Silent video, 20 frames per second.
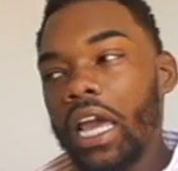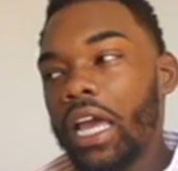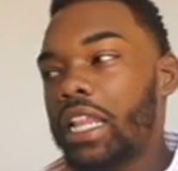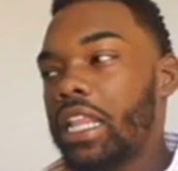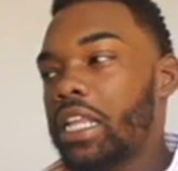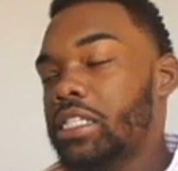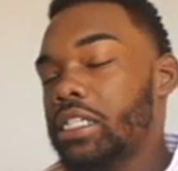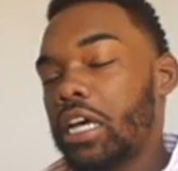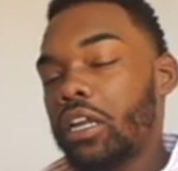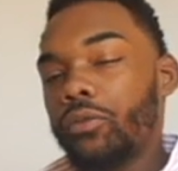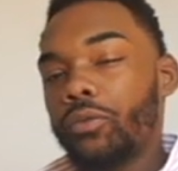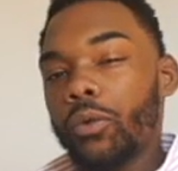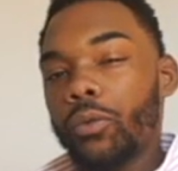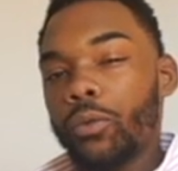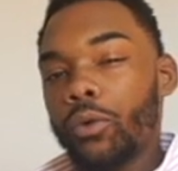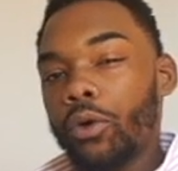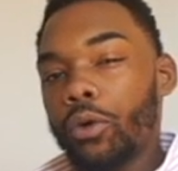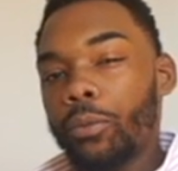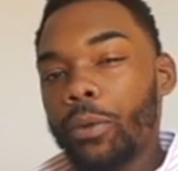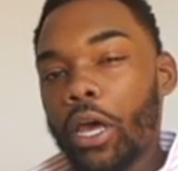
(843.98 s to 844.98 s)
And that's kind of what
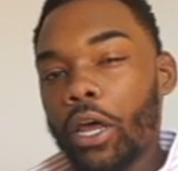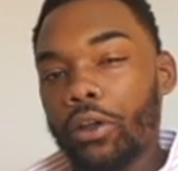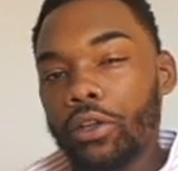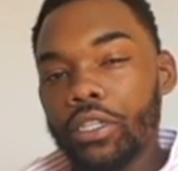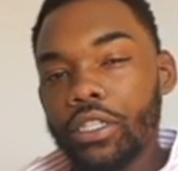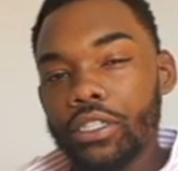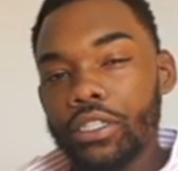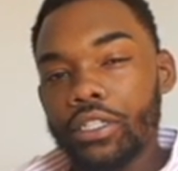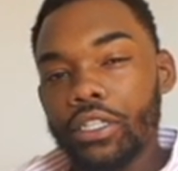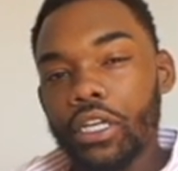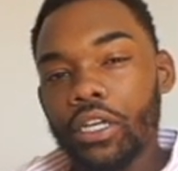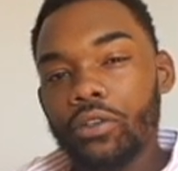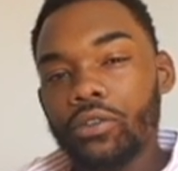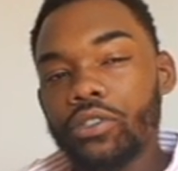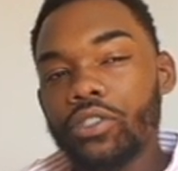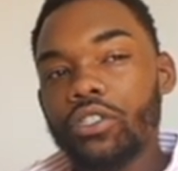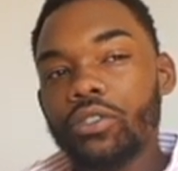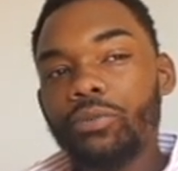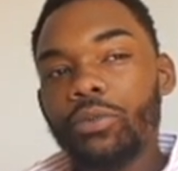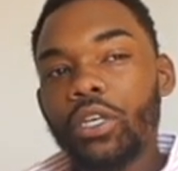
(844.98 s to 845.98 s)
we're about on this channel,
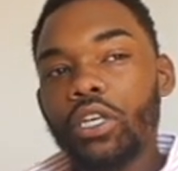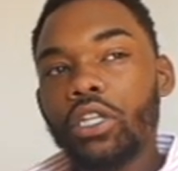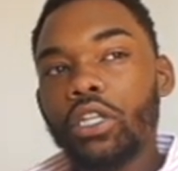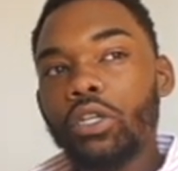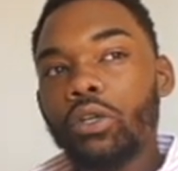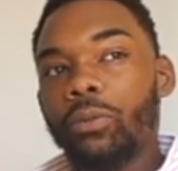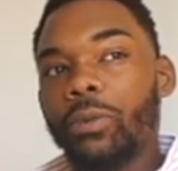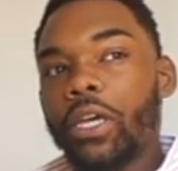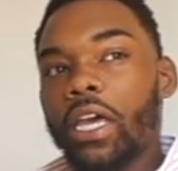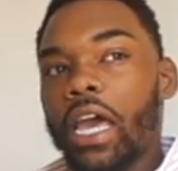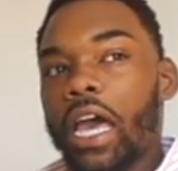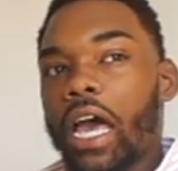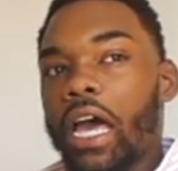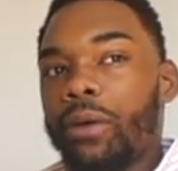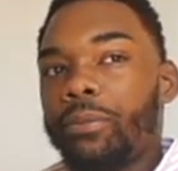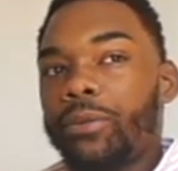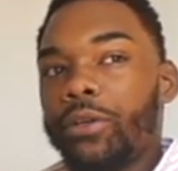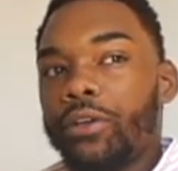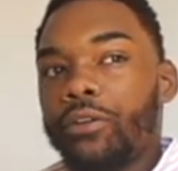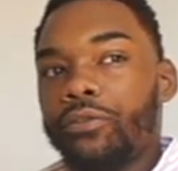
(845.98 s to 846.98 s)
it's just being a little bit
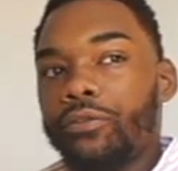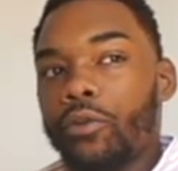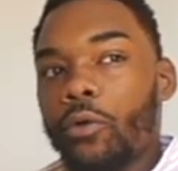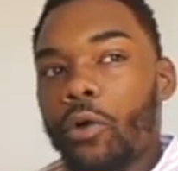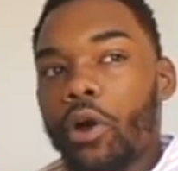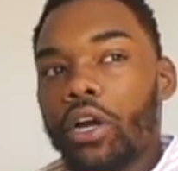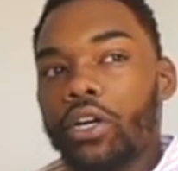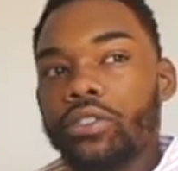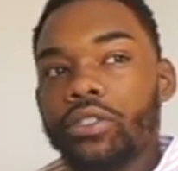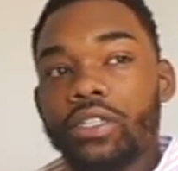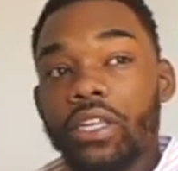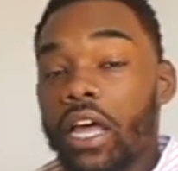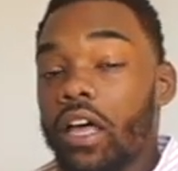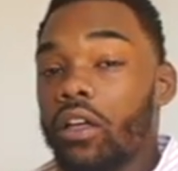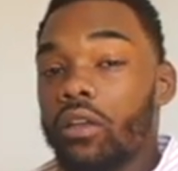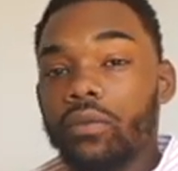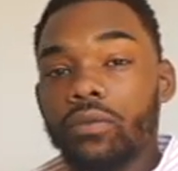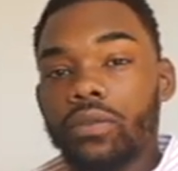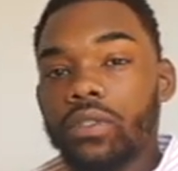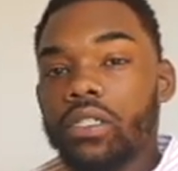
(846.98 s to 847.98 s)
happier for
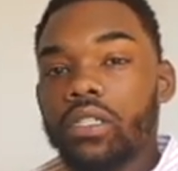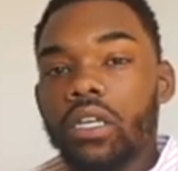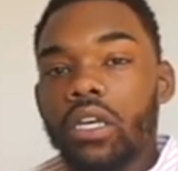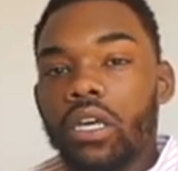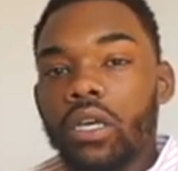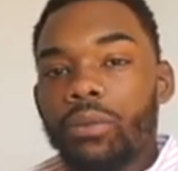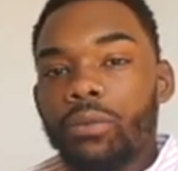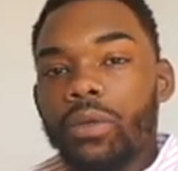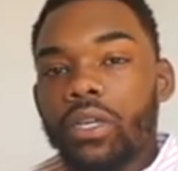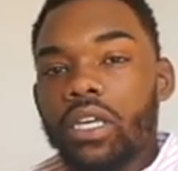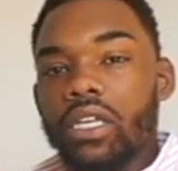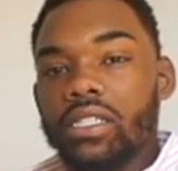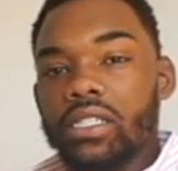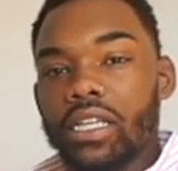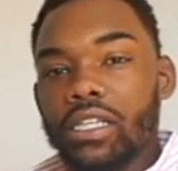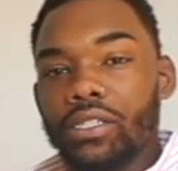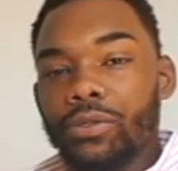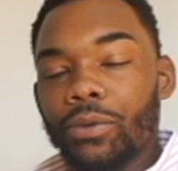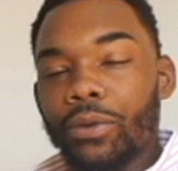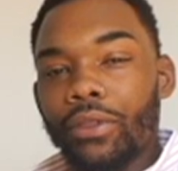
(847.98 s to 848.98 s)
ourselves because
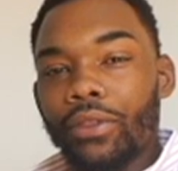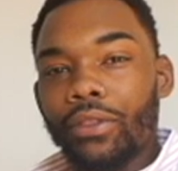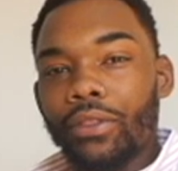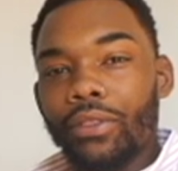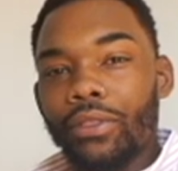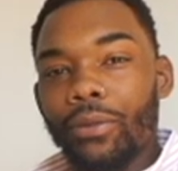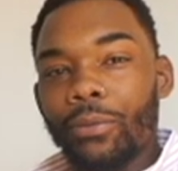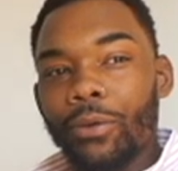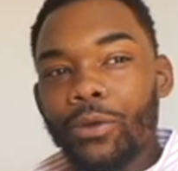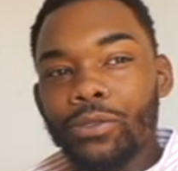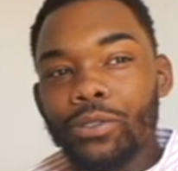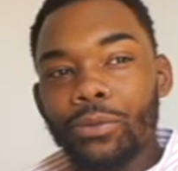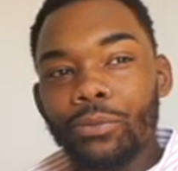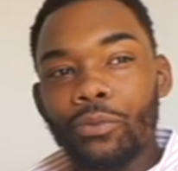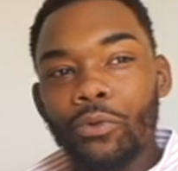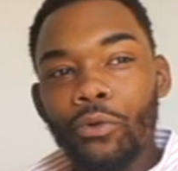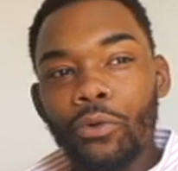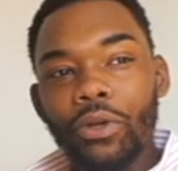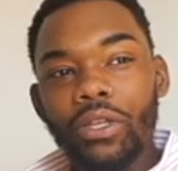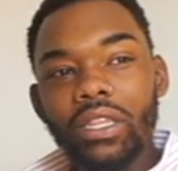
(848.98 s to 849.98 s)
that's what the most
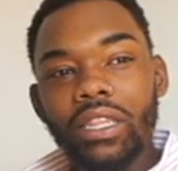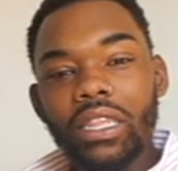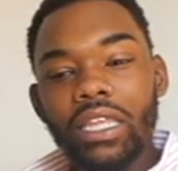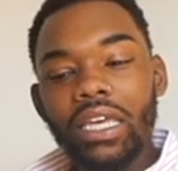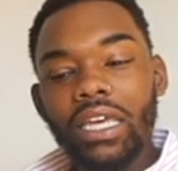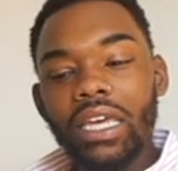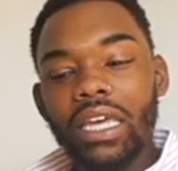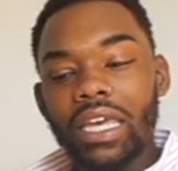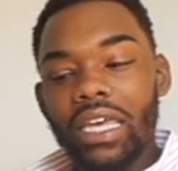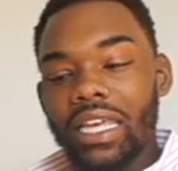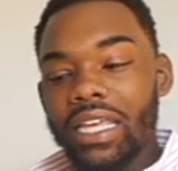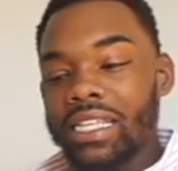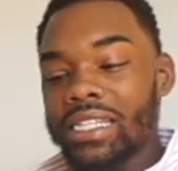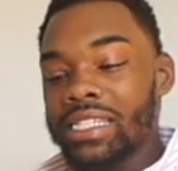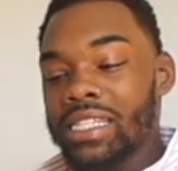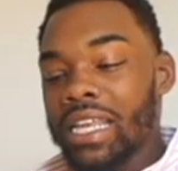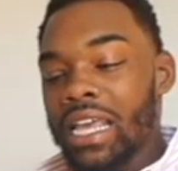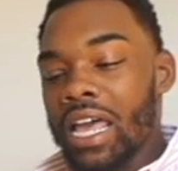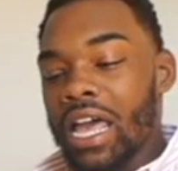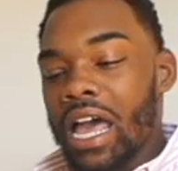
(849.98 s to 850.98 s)
important thing
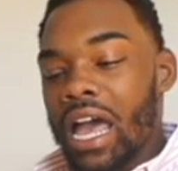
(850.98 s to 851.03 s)
is.